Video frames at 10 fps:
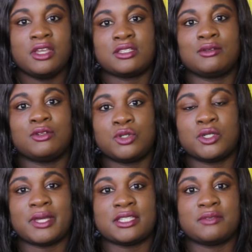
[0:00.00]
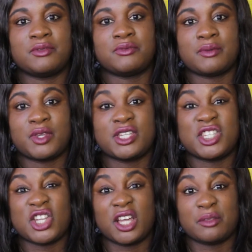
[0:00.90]
So I'm going to talk about some of the, I'm going to
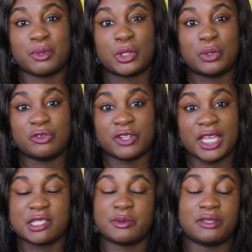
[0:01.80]
start the book haul first